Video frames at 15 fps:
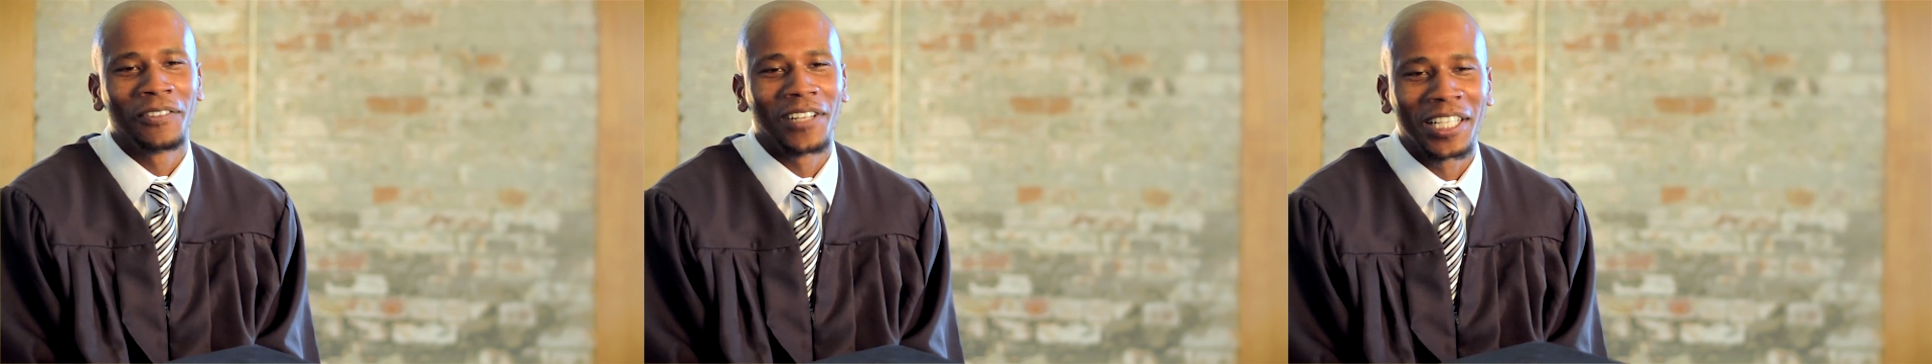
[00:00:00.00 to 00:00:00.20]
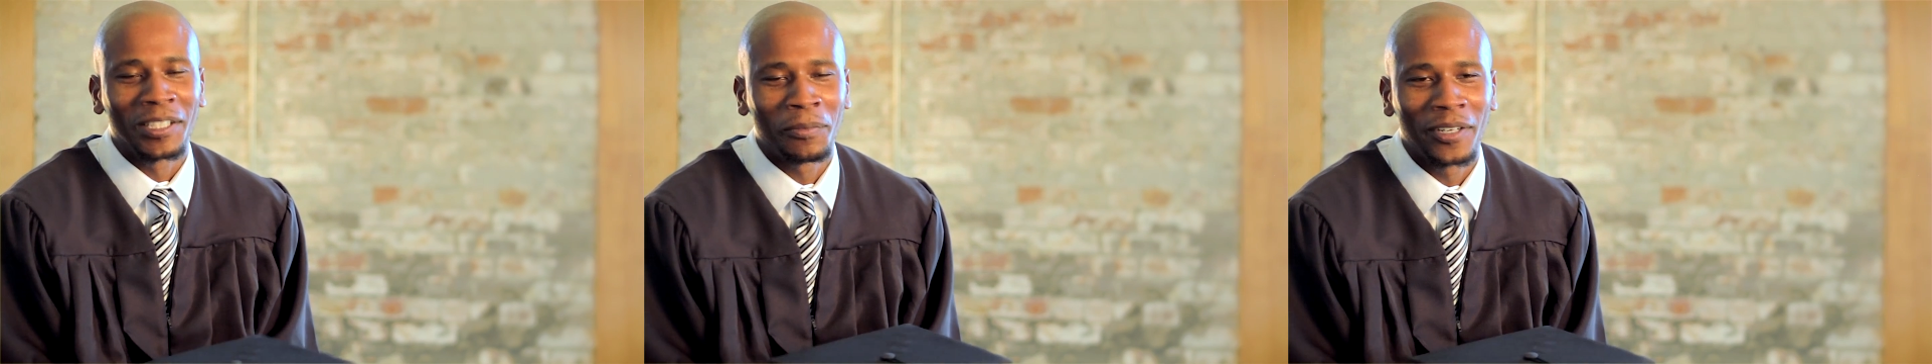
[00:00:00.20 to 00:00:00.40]
feel
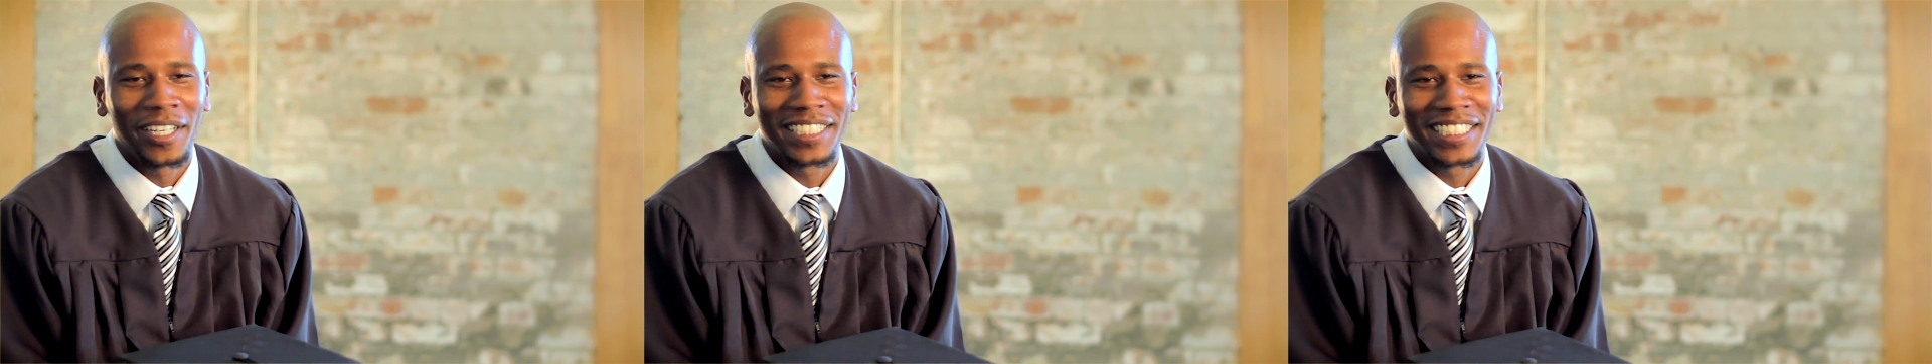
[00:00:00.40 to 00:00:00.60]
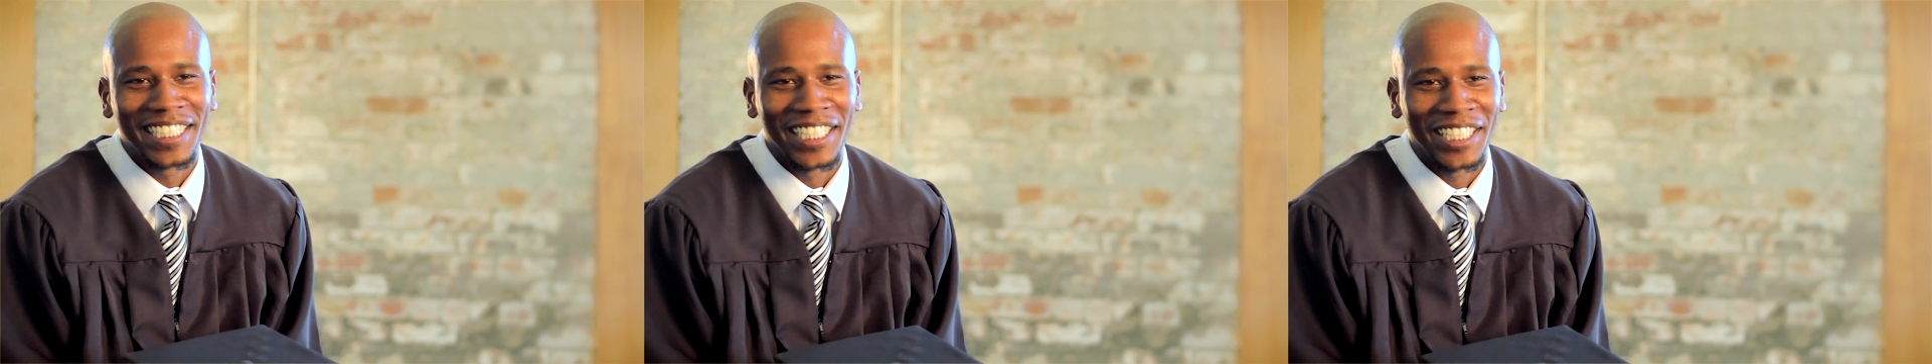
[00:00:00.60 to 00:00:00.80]
like the
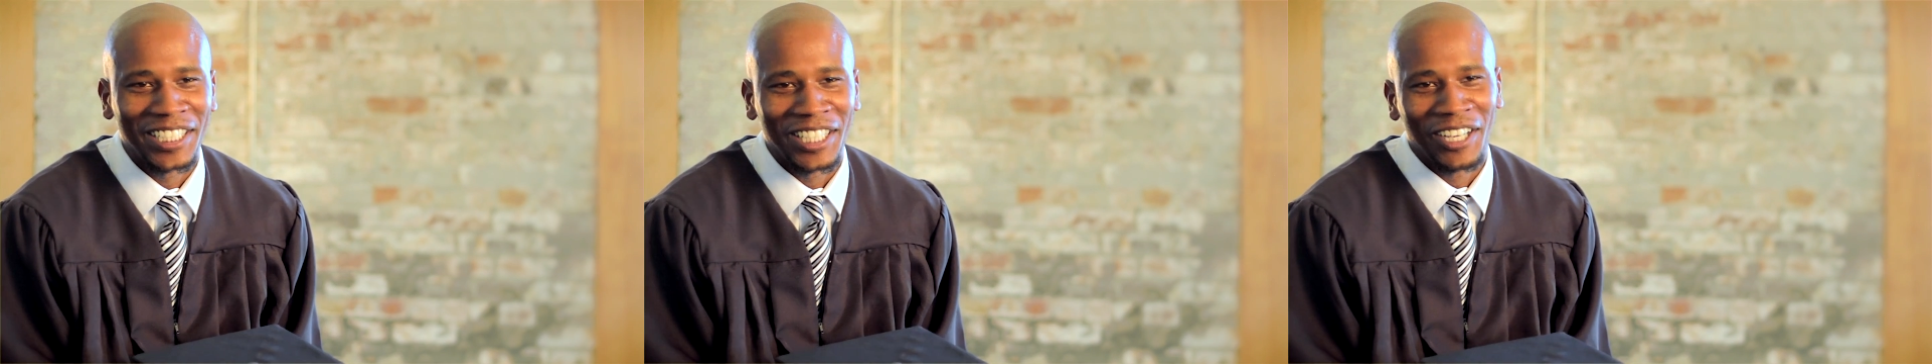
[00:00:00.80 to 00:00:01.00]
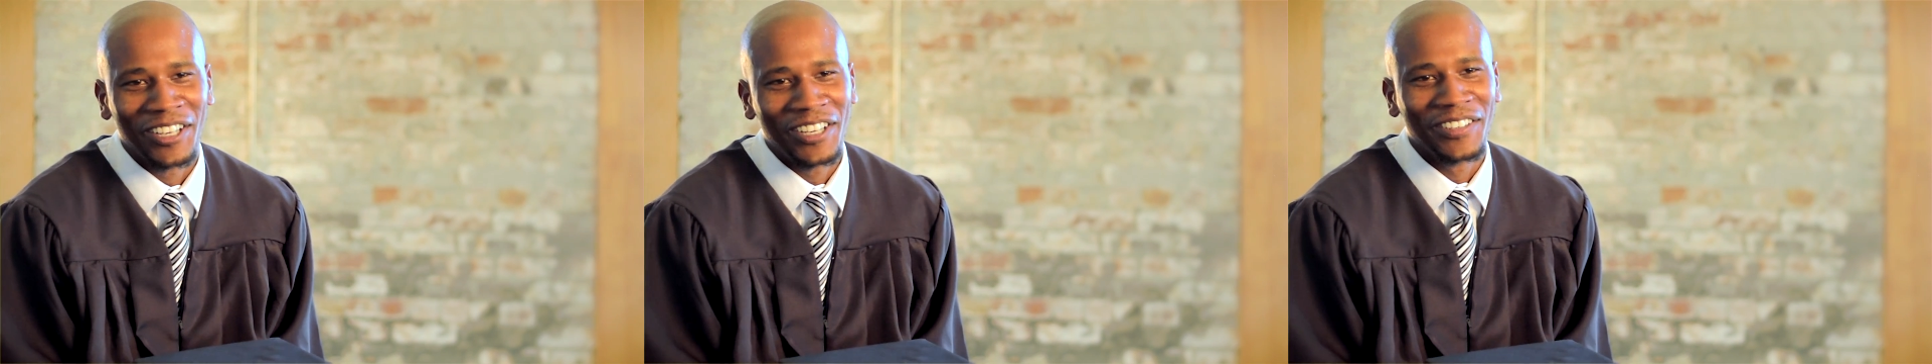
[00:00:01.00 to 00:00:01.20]
president, you
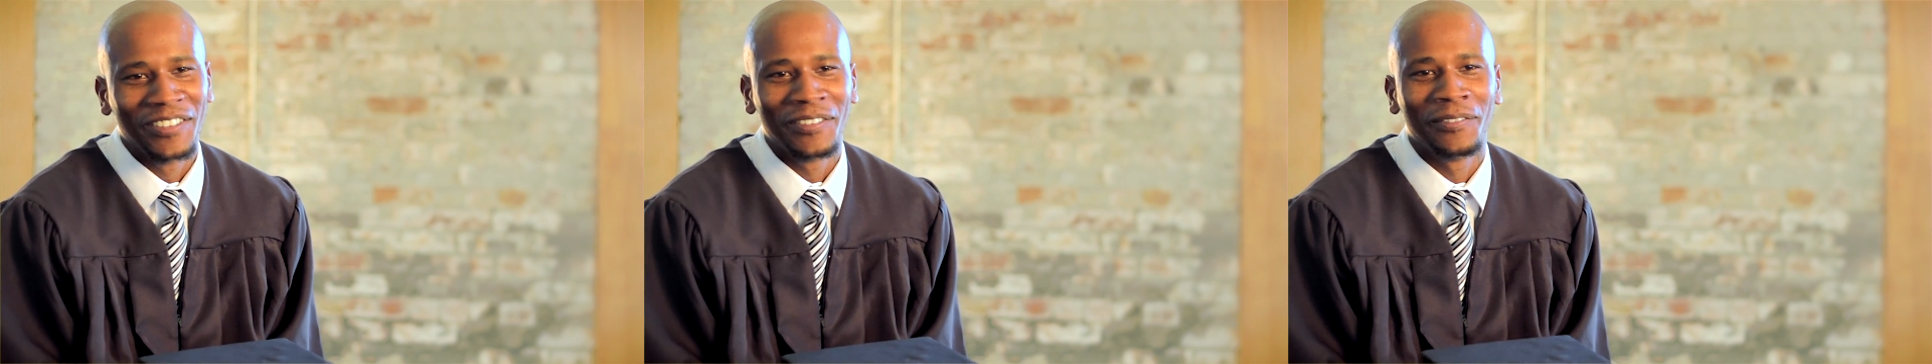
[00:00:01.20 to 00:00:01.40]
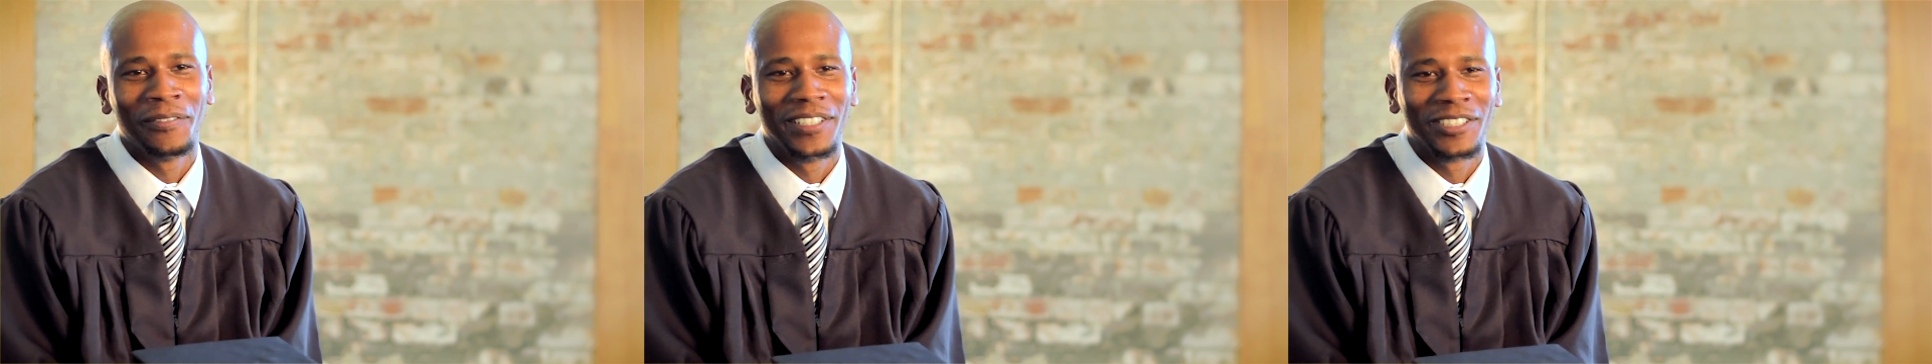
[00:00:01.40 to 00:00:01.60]
know,
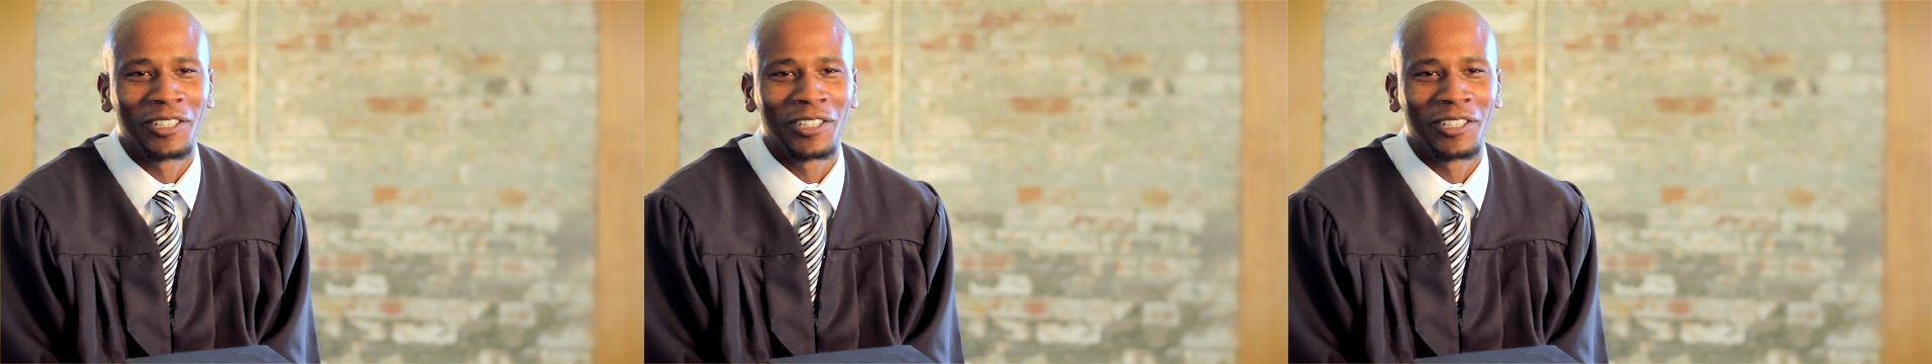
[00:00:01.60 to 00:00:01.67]
when